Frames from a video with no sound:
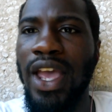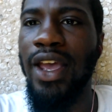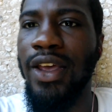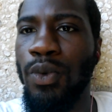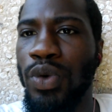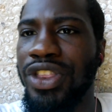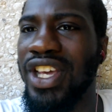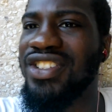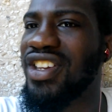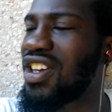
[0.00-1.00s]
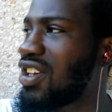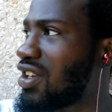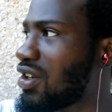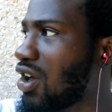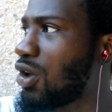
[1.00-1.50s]
And when they
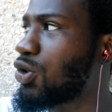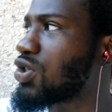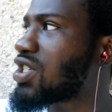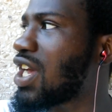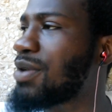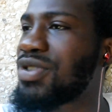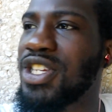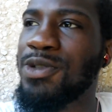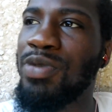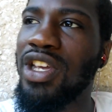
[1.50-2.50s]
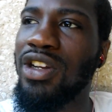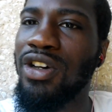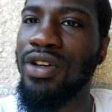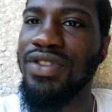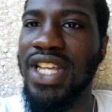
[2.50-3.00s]
saying all those times they speaking
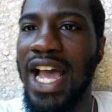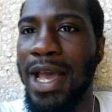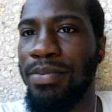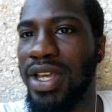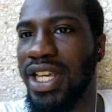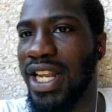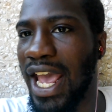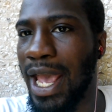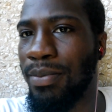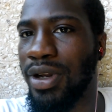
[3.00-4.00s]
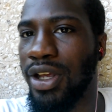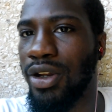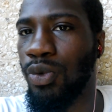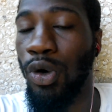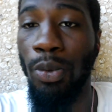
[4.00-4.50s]
of Zion being inhabited,